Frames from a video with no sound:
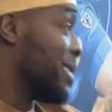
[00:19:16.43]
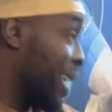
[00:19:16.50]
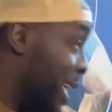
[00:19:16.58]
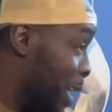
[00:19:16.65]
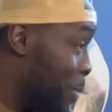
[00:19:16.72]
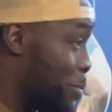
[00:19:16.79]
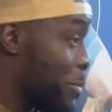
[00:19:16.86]

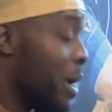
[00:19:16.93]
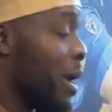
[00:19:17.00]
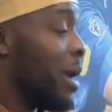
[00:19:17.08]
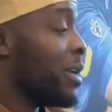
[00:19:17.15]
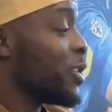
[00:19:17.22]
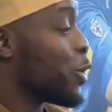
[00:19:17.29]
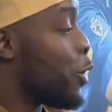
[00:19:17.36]
team.
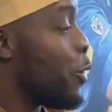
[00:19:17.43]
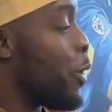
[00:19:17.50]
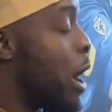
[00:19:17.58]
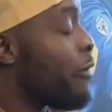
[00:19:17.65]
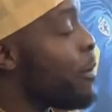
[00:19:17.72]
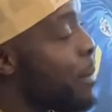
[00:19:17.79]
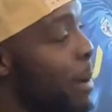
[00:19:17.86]
So
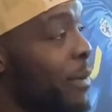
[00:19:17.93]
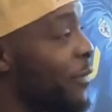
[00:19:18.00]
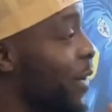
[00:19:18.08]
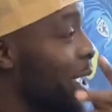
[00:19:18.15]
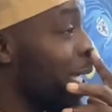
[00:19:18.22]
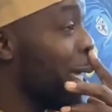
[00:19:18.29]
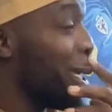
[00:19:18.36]
I remember
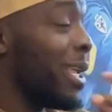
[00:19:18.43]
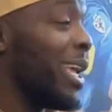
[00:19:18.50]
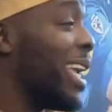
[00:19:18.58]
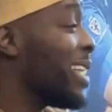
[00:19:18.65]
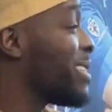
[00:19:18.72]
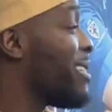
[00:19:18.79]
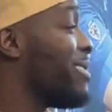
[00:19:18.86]
thinking,
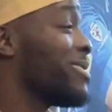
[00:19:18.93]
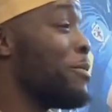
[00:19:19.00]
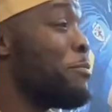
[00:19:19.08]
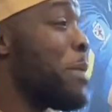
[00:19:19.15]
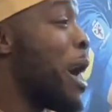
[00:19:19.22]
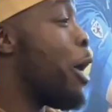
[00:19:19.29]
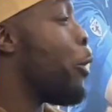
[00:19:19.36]
it
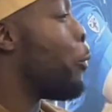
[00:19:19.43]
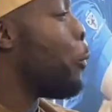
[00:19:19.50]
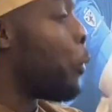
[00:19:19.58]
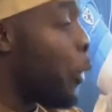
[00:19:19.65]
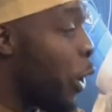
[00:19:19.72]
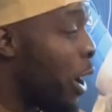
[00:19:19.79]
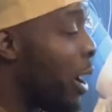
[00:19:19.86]
doesn't matter
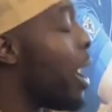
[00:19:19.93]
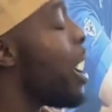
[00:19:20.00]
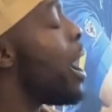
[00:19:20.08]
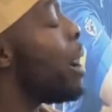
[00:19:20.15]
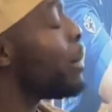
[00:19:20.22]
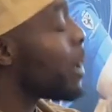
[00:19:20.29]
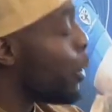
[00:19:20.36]
what,
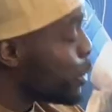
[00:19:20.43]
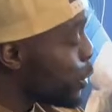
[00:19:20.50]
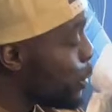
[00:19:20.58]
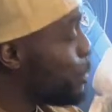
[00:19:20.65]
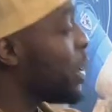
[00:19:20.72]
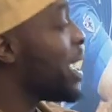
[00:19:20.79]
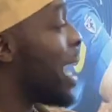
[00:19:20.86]
I'm going
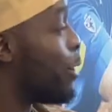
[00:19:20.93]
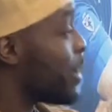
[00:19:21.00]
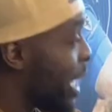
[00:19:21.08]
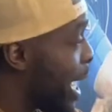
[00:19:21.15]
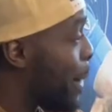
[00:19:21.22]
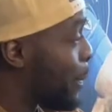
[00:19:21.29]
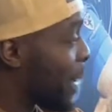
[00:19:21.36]
to be out
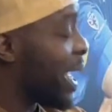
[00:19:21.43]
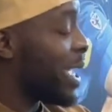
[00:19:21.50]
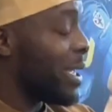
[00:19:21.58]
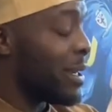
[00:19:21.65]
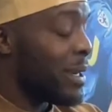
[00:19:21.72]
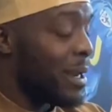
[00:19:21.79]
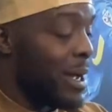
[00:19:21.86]
there
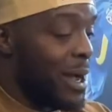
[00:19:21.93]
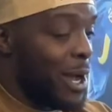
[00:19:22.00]
playing.